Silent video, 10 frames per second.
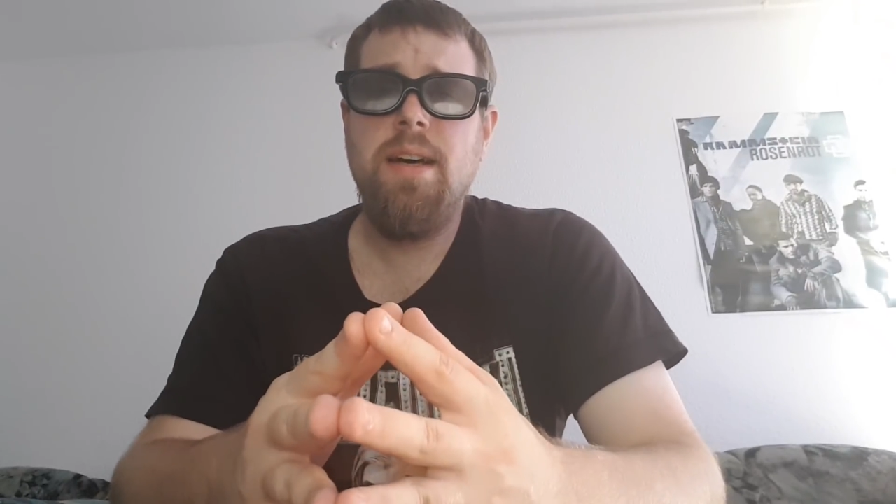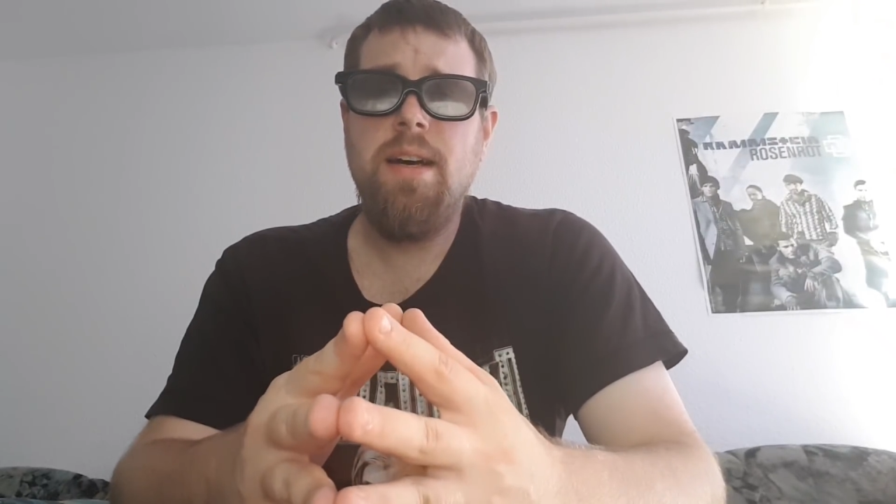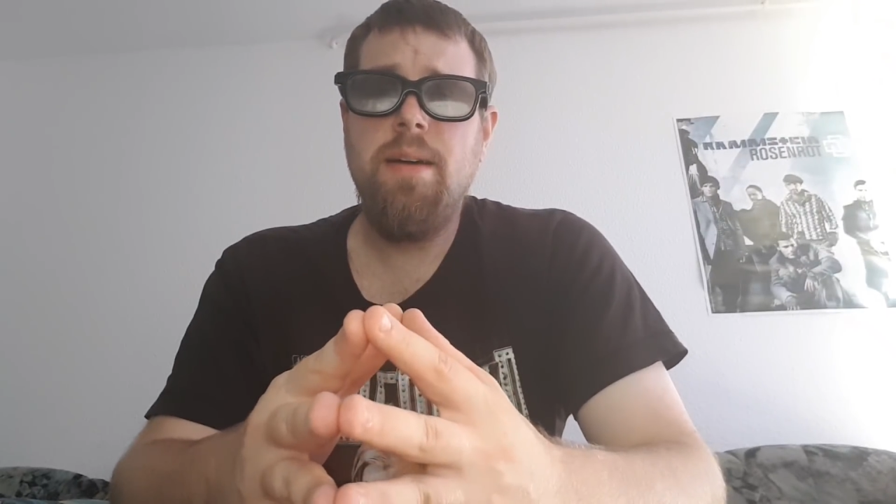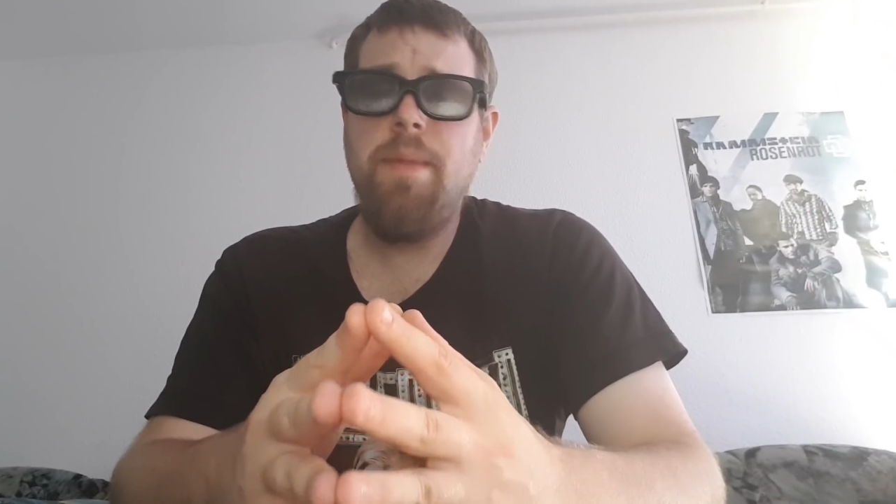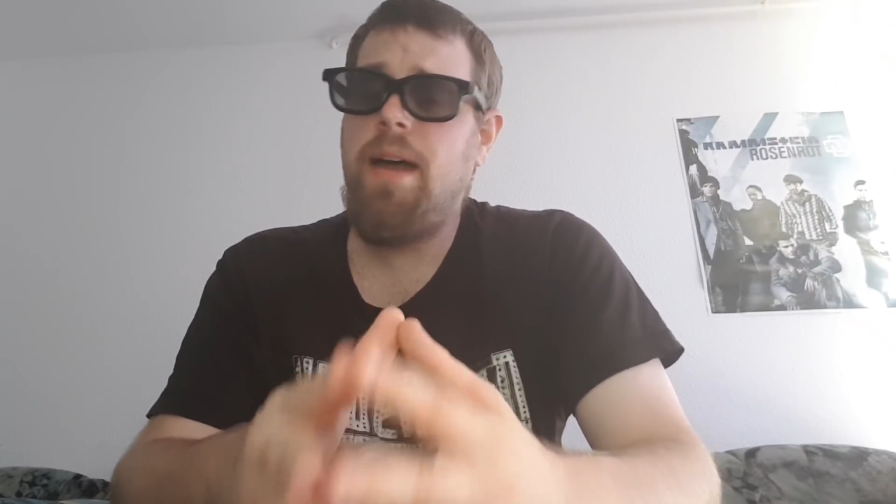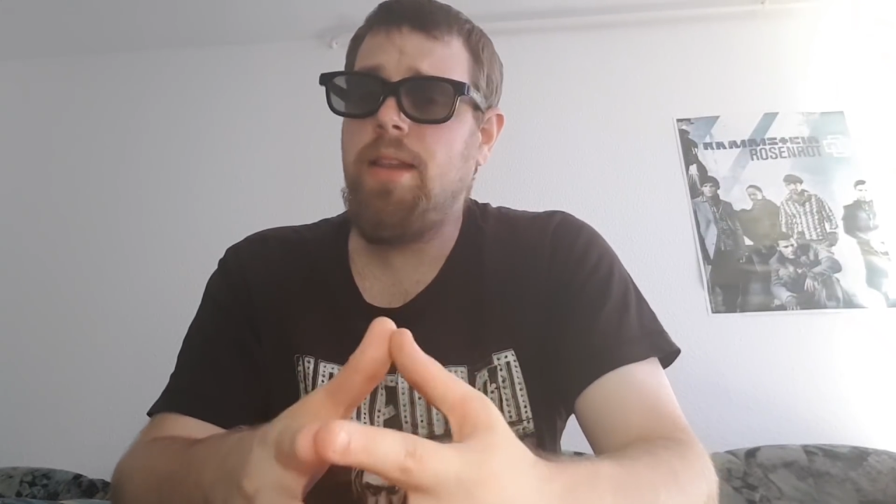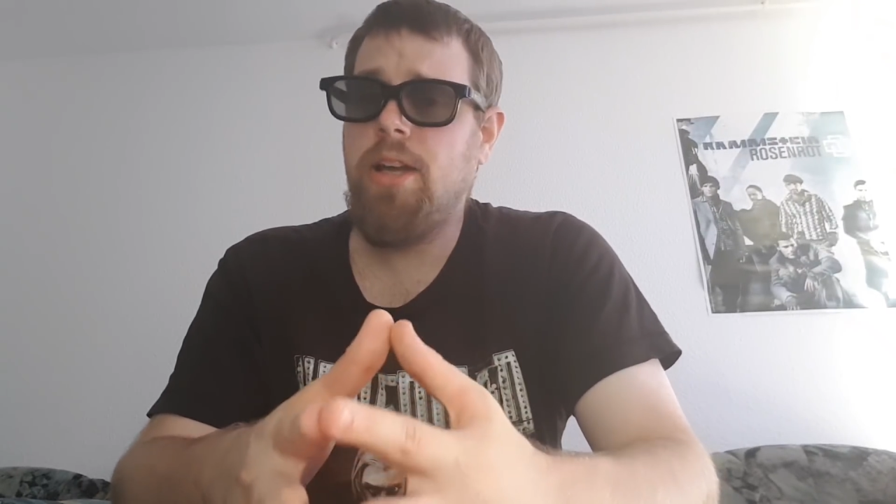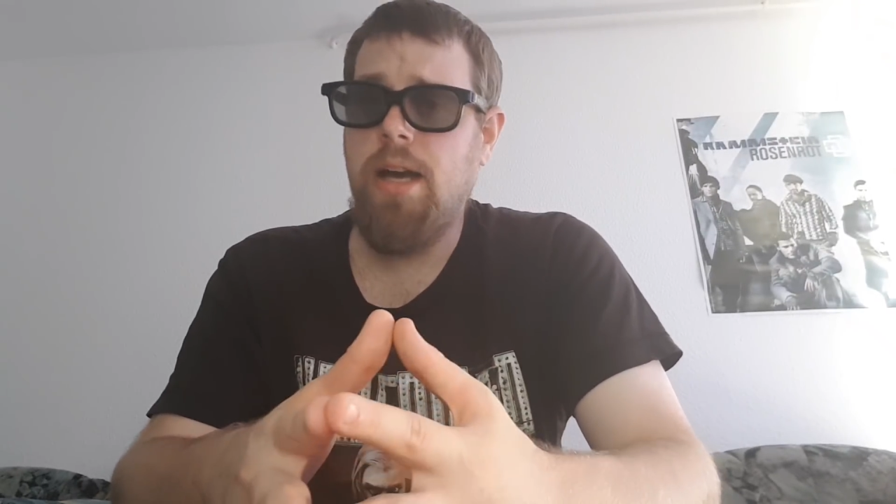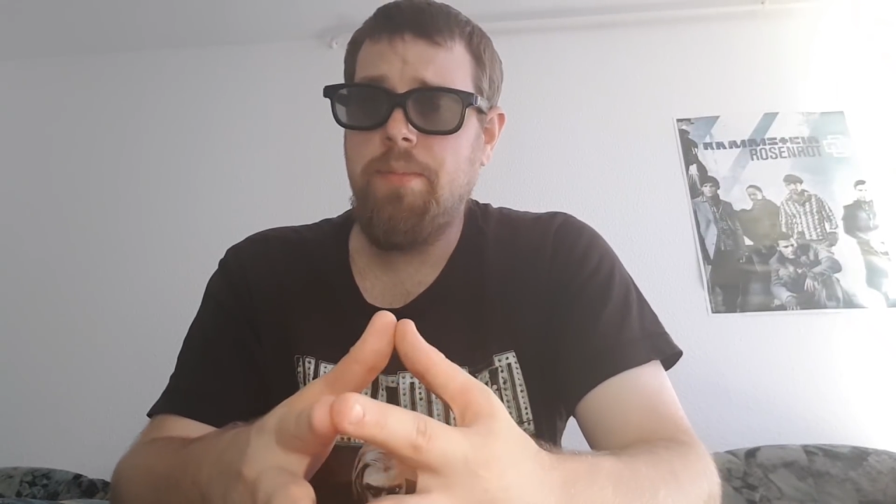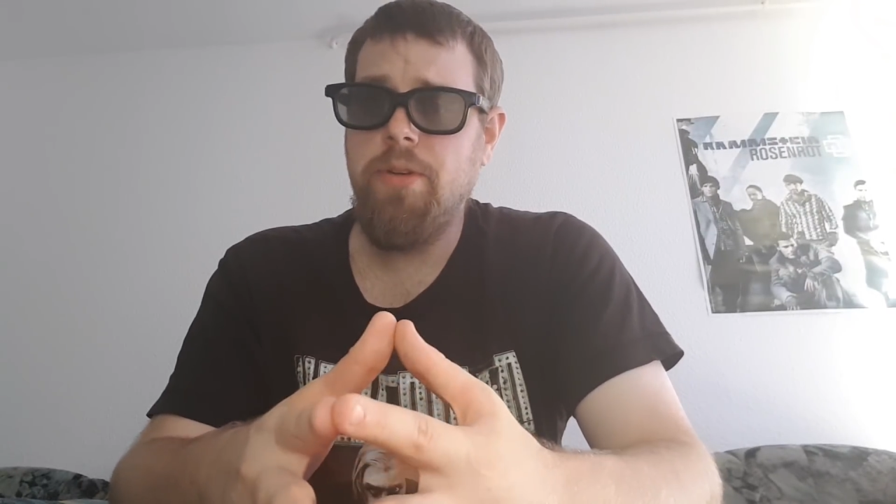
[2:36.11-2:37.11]
um,
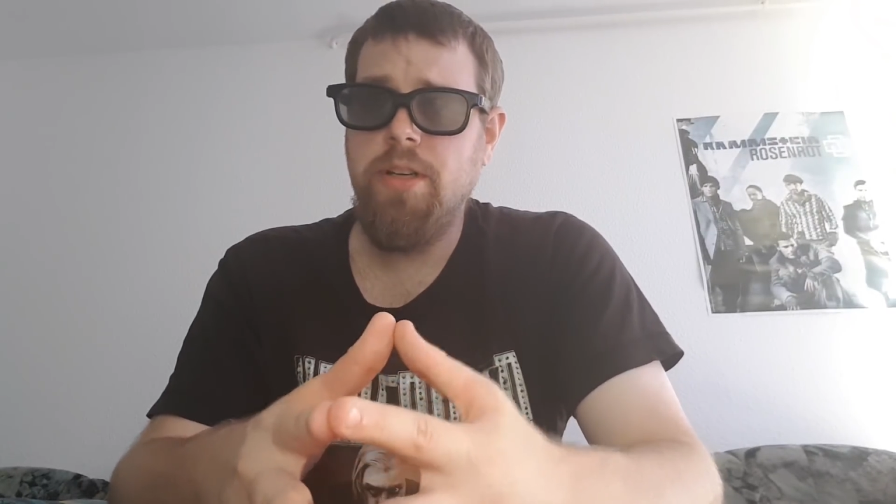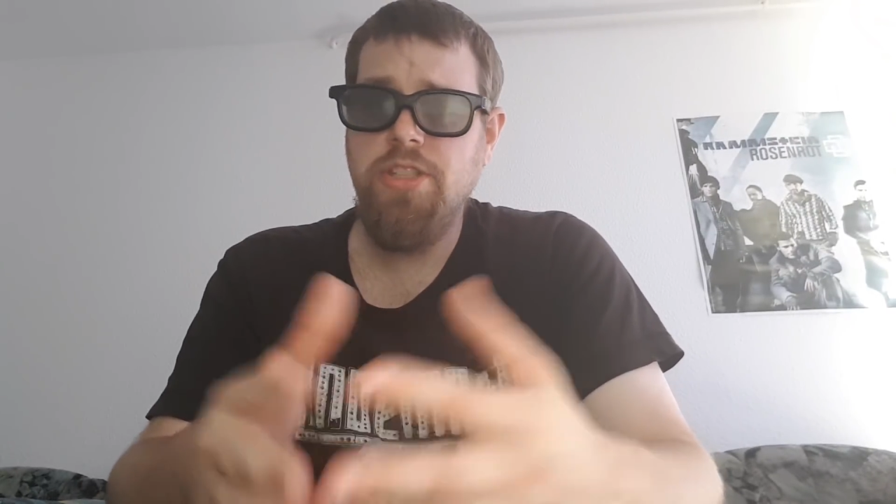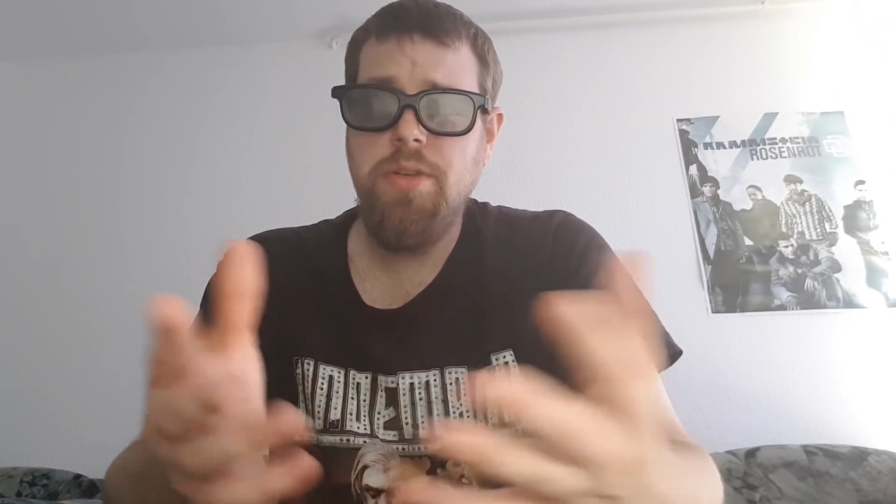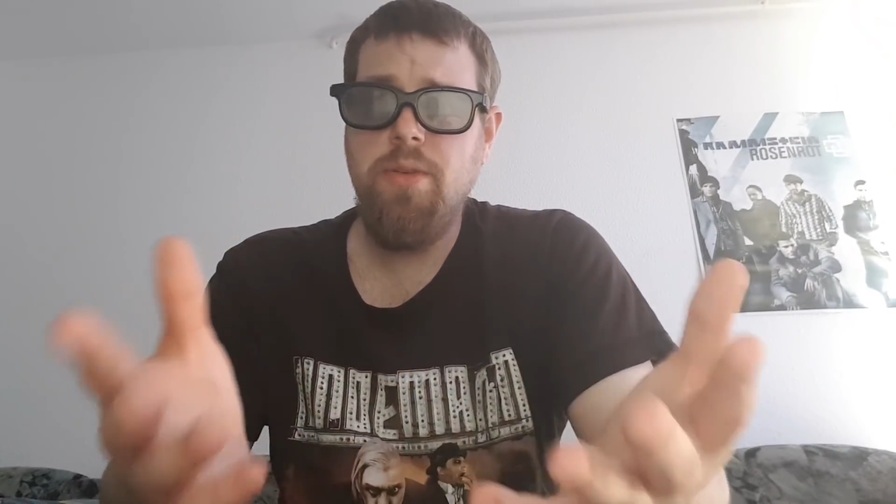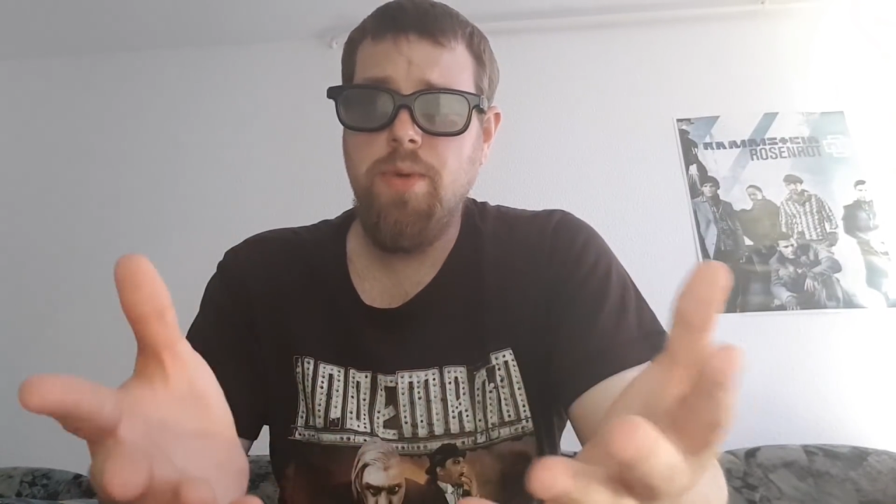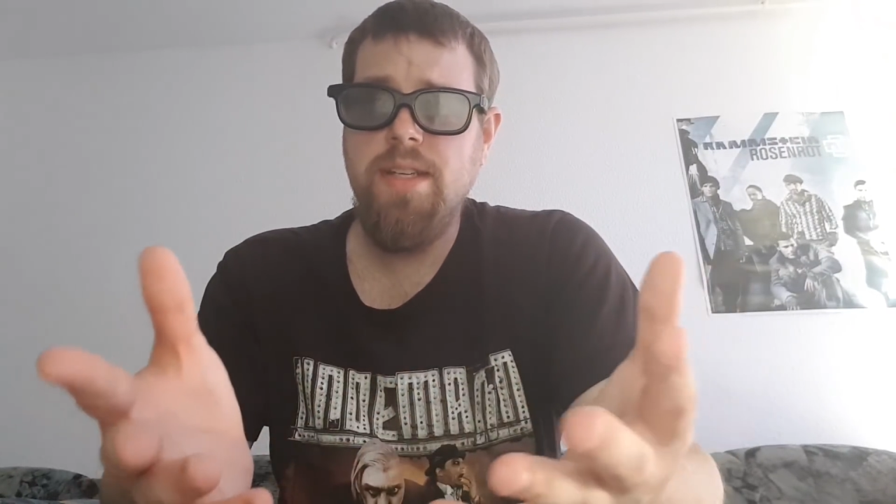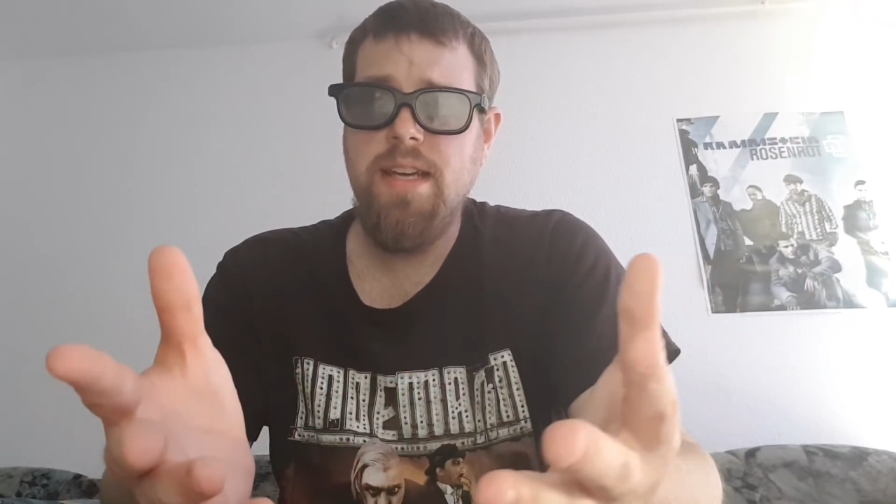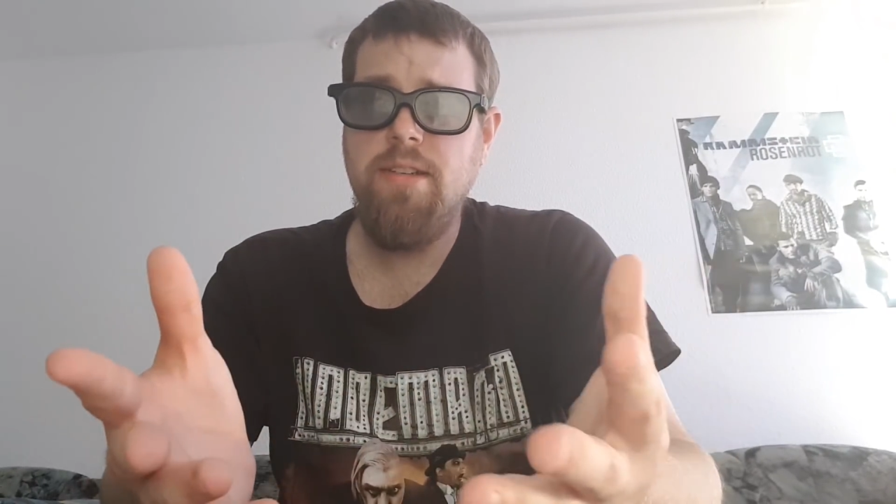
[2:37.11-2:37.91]
helicopter because you can rent